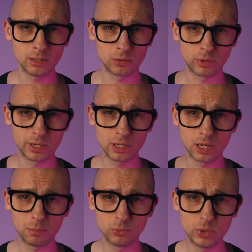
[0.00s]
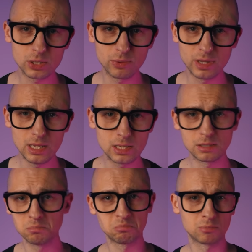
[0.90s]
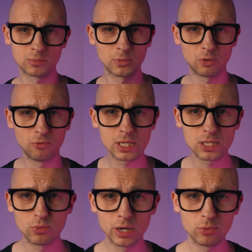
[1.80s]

riding a couple of weeks with these fixed it right